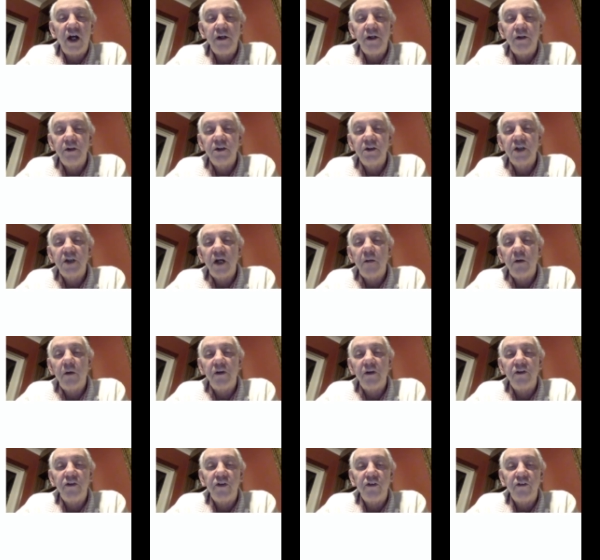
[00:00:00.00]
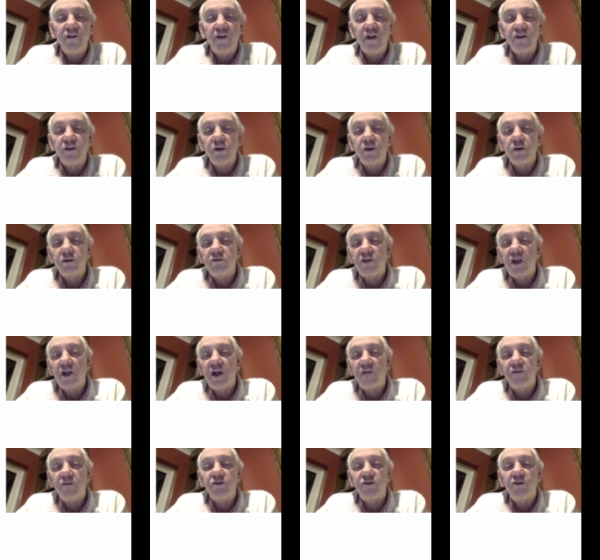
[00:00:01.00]
You can say, well, this is first order
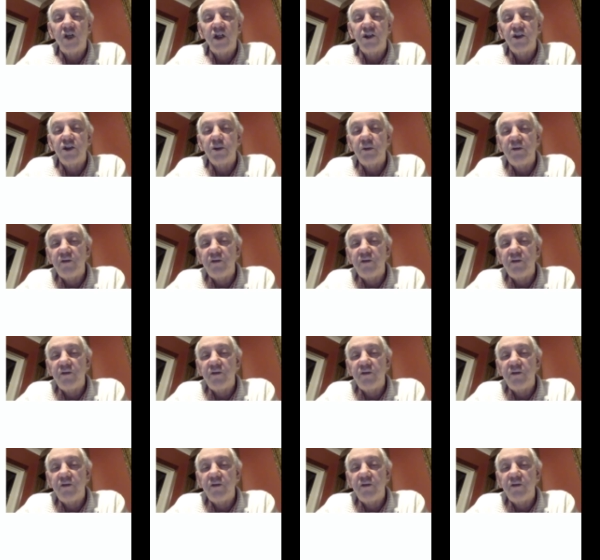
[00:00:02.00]
recurrence relation.